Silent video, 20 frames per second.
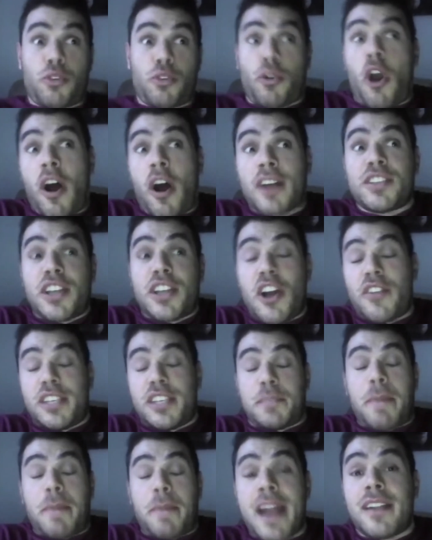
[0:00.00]
causing all
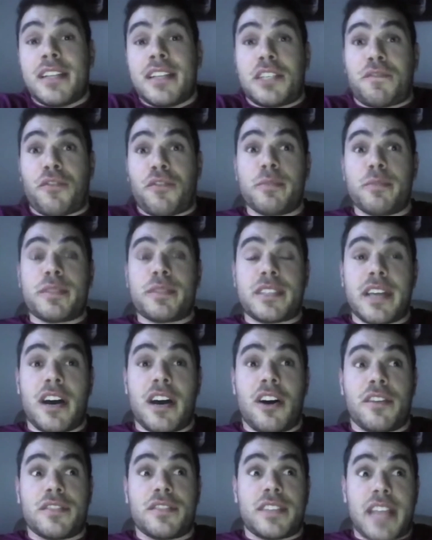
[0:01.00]
these penalties for
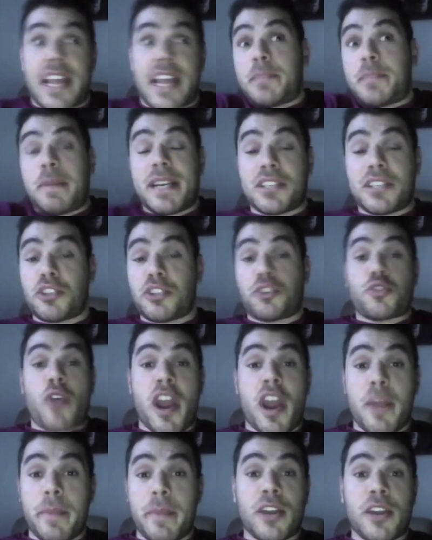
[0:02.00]
themselves, and it's because they're
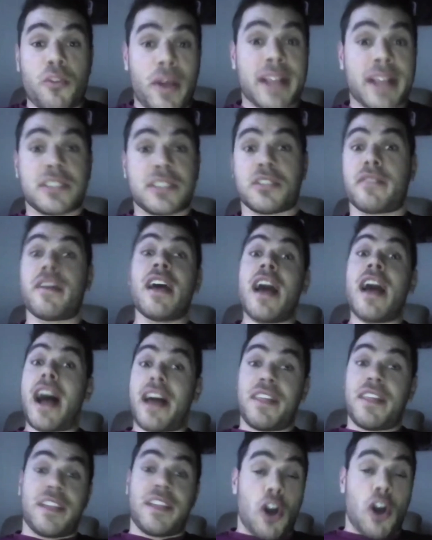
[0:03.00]
trying to be aggressive.
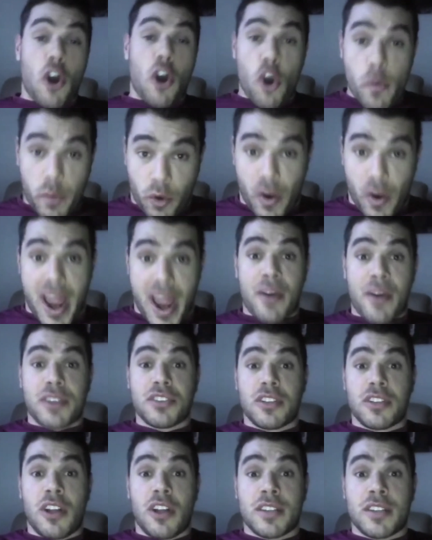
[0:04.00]
I think the home crowd has
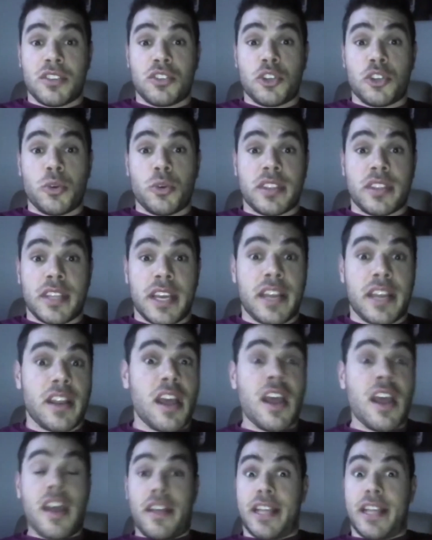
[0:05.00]
a lot to do with it.
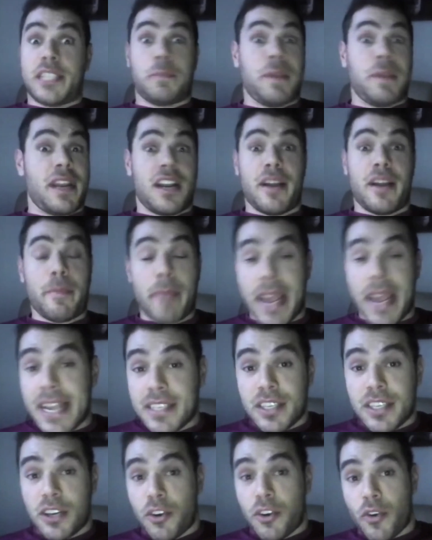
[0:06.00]
It's been an
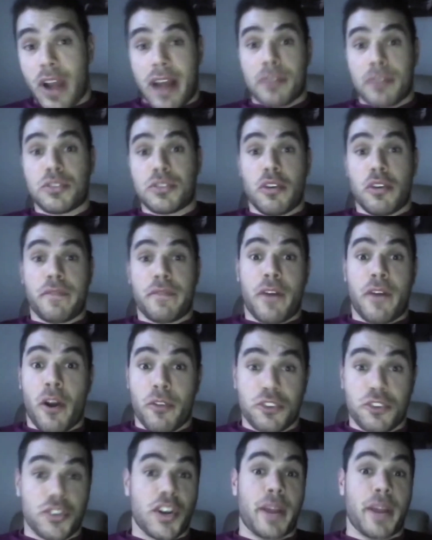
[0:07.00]
amazing crowd so far.
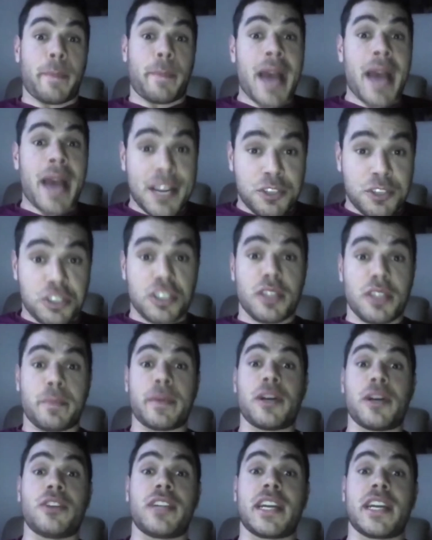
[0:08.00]
There's a lot of passion in the
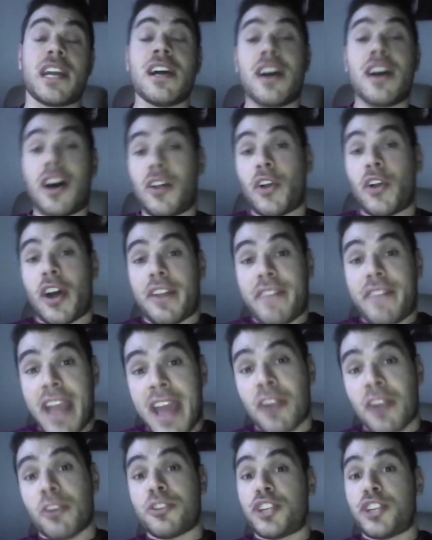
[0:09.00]
building, a lot of
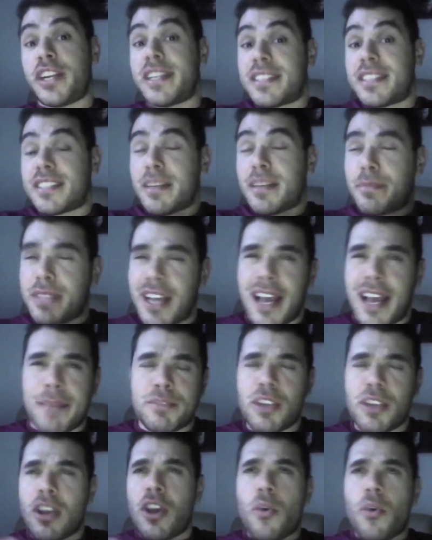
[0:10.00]
energy, and
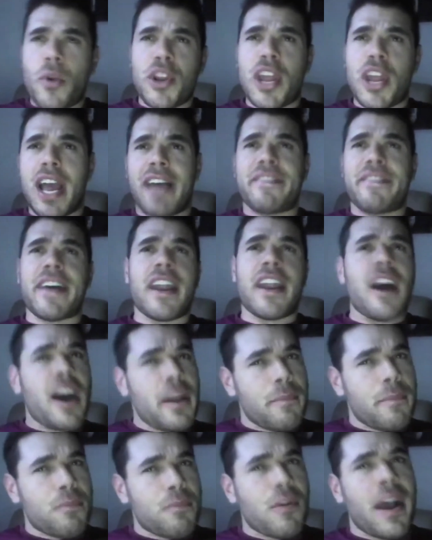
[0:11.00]
sometimes when you have that
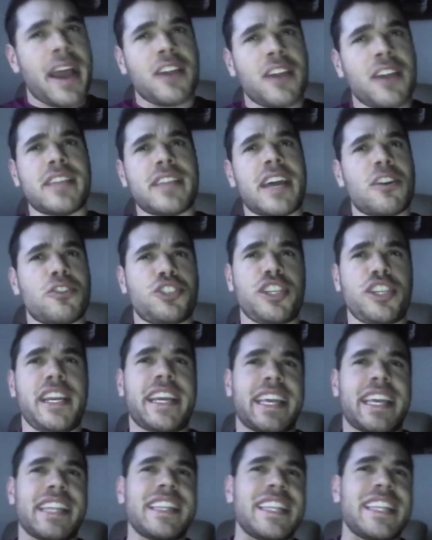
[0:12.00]
unbridled energy,
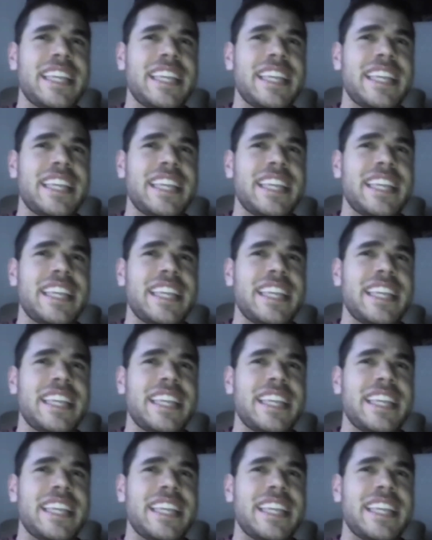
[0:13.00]
it can